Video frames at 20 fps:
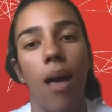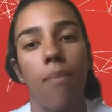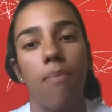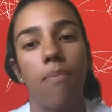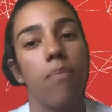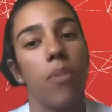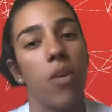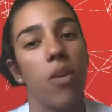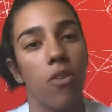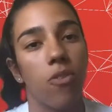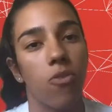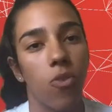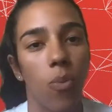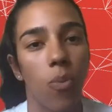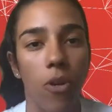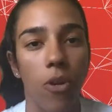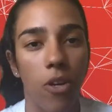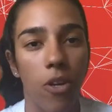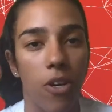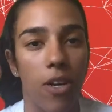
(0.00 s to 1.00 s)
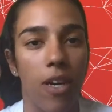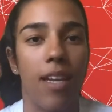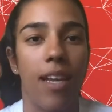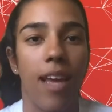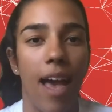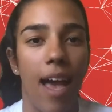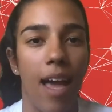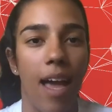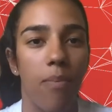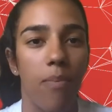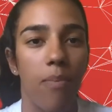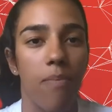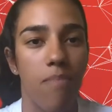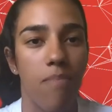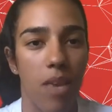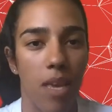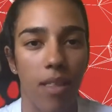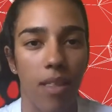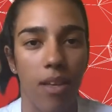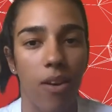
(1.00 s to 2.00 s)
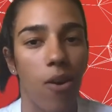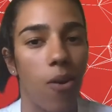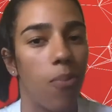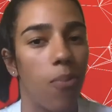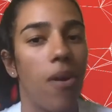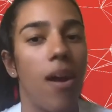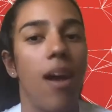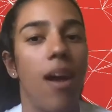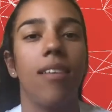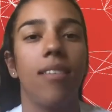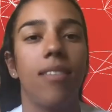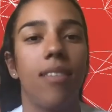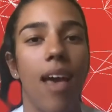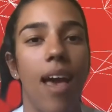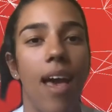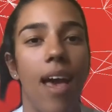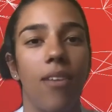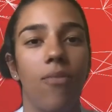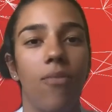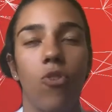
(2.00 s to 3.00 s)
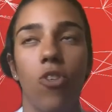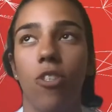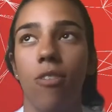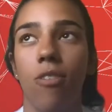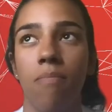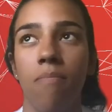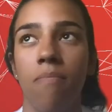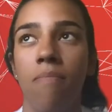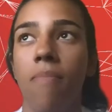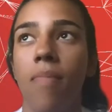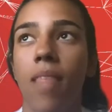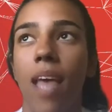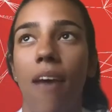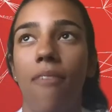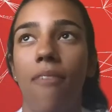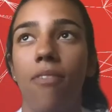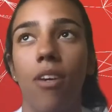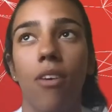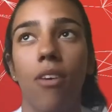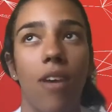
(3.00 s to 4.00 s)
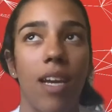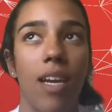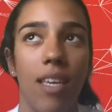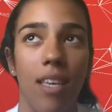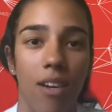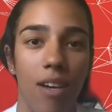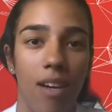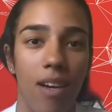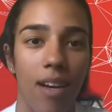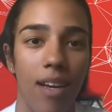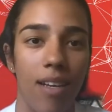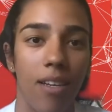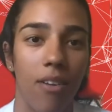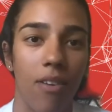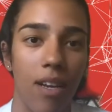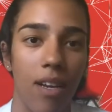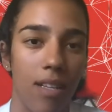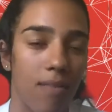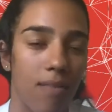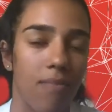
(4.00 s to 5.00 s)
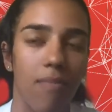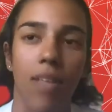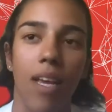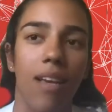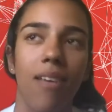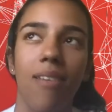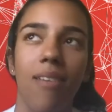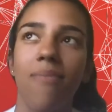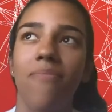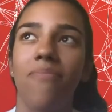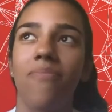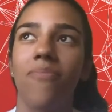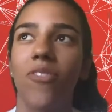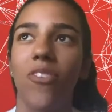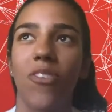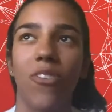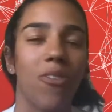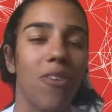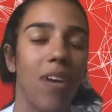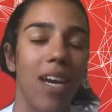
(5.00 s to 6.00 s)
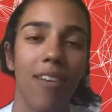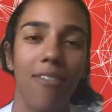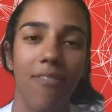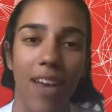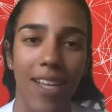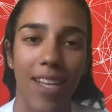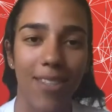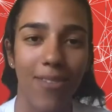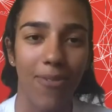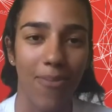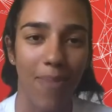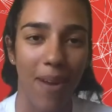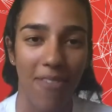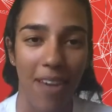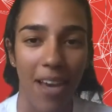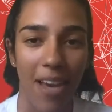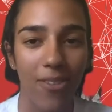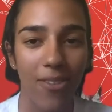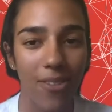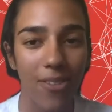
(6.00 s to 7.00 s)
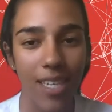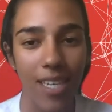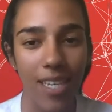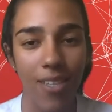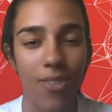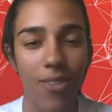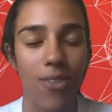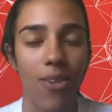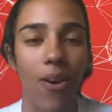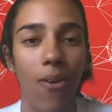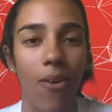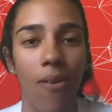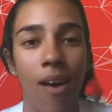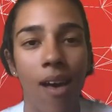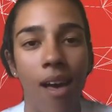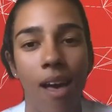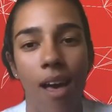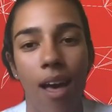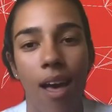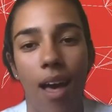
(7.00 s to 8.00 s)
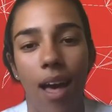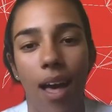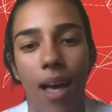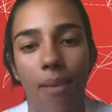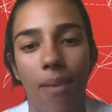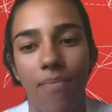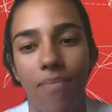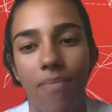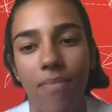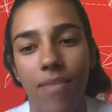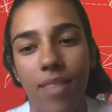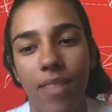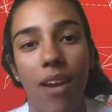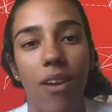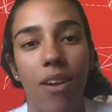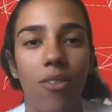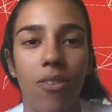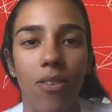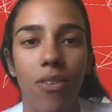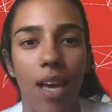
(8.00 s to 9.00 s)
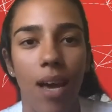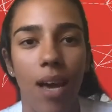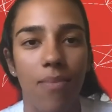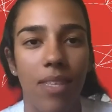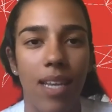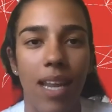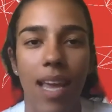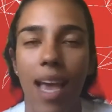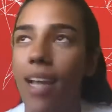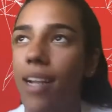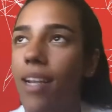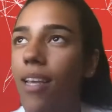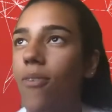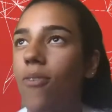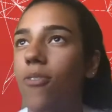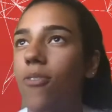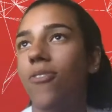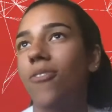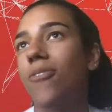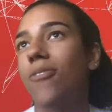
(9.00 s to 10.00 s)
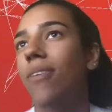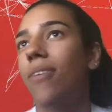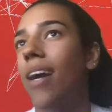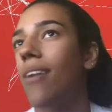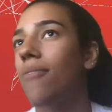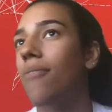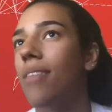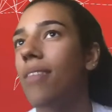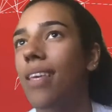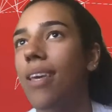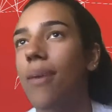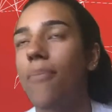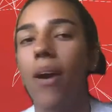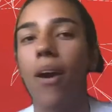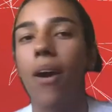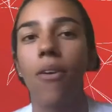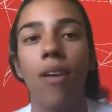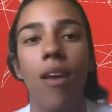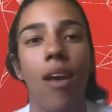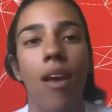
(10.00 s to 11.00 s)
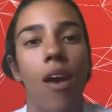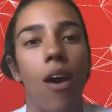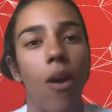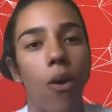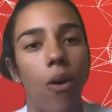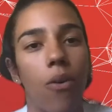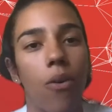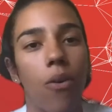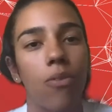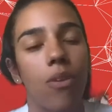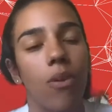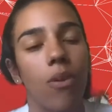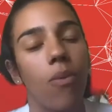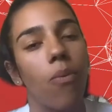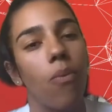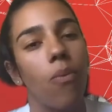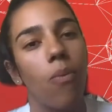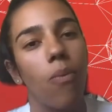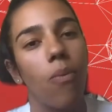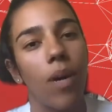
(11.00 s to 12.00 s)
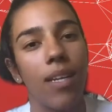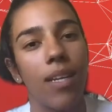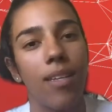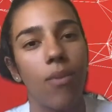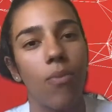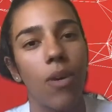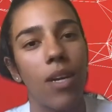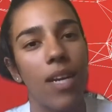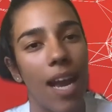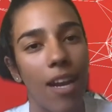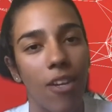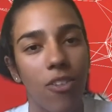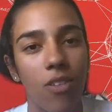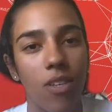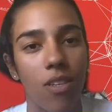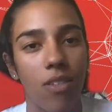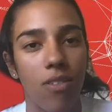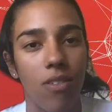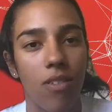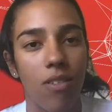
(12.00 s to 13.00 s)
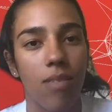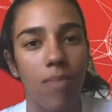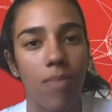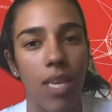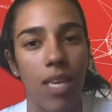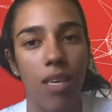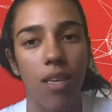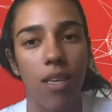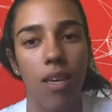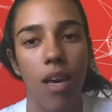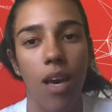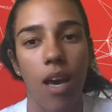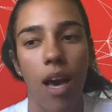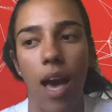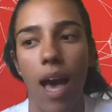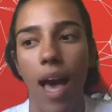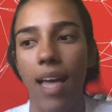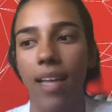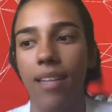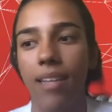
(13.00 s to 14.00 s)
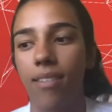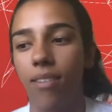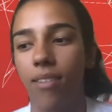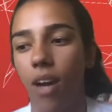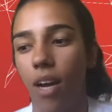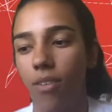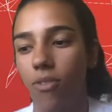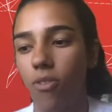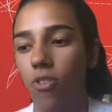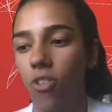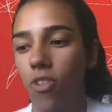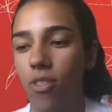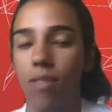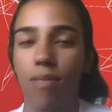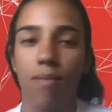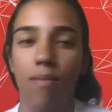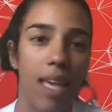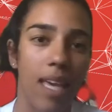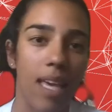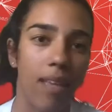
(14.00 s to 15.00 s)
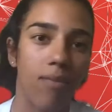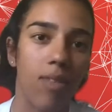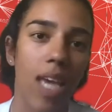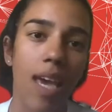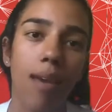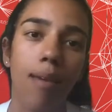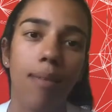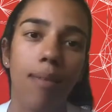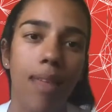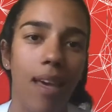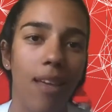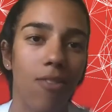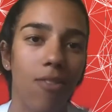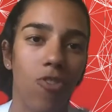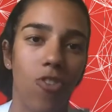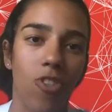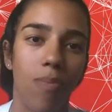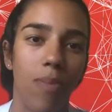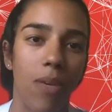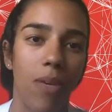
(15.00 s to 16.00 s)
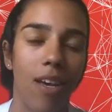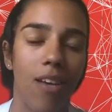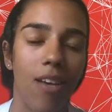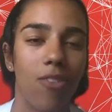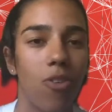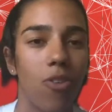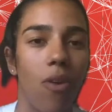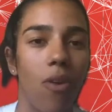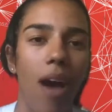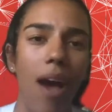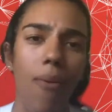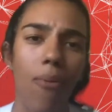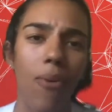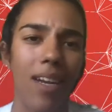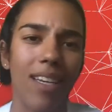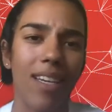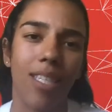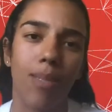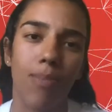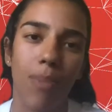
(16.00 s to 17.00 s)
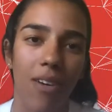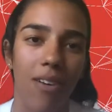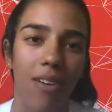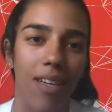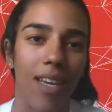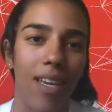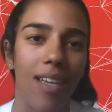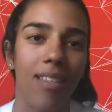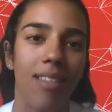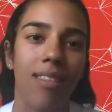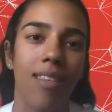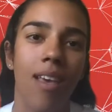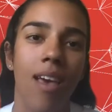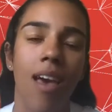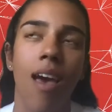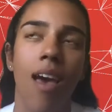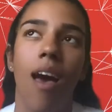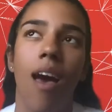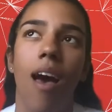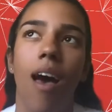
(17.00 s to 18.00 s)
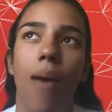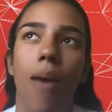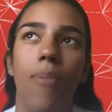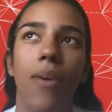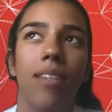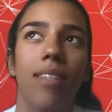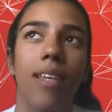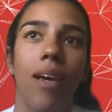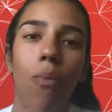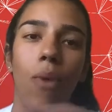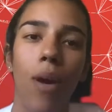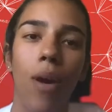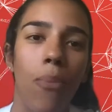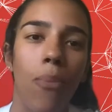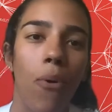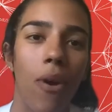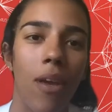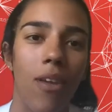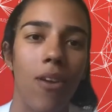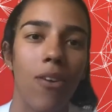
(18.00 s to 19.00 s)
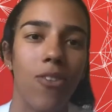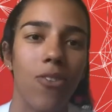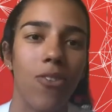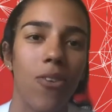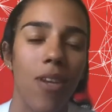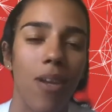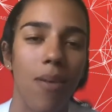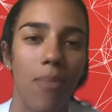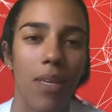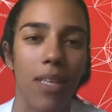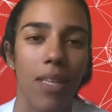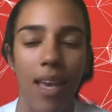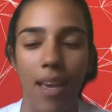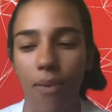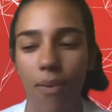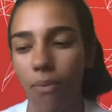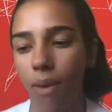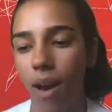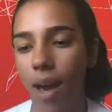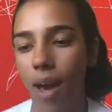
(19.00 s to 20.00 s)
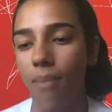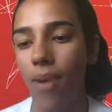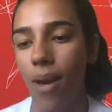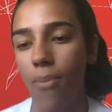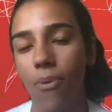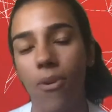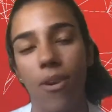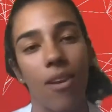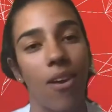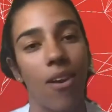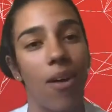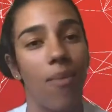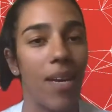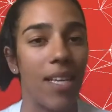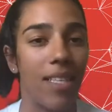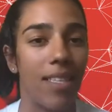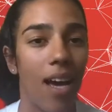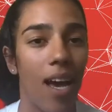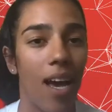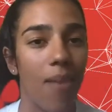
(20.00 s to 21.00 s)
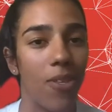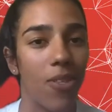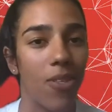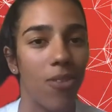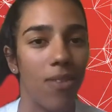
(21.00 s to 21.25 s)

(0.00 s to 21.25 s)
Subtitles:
being super good at being the co-pres and just having a great year and a great like just great events for my faculty. So that also comes in hand. Like you just need to kind of think about, oh, so what actually interests me, and not to just take things just because I want to experience. Because at one point you're just going to be like, why am I putting all my time into